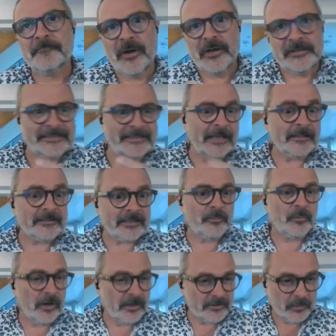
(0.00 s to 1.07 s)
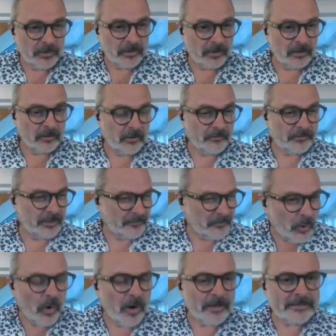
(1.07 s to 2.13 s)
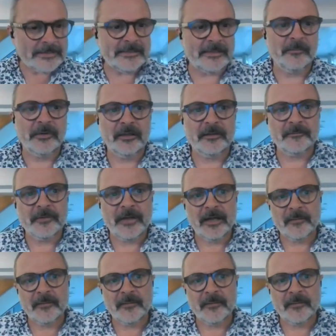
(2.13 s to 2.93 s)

personality-wise, we're a lot of the time quite similar,